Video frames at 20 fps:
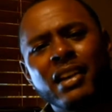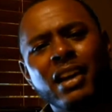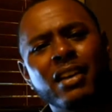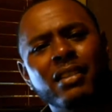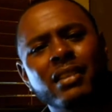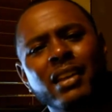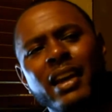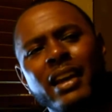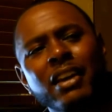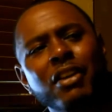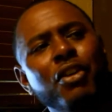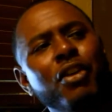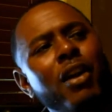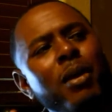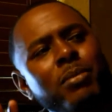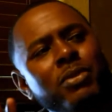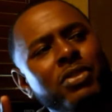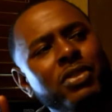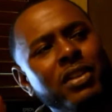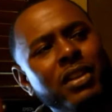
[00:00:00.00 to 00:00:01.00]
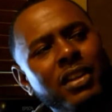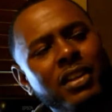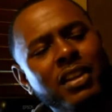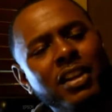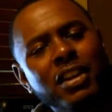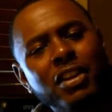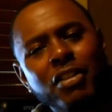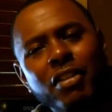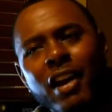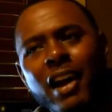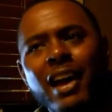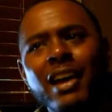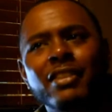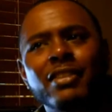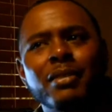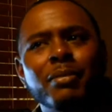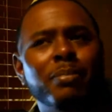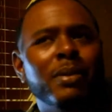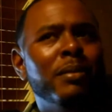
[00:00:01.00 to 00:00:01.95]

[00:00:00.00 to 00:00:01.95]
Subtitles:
I was like, oh, I'm just gonna cut grass.